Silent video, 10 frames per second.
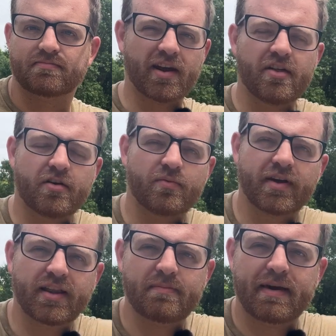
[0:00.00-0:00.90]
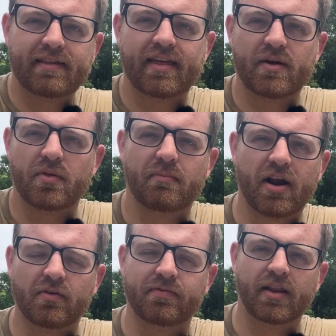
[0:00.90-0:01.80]
Another really big thing with
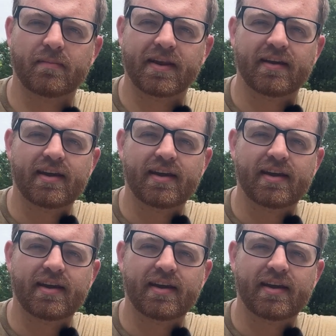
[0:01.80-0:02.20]
monofilament,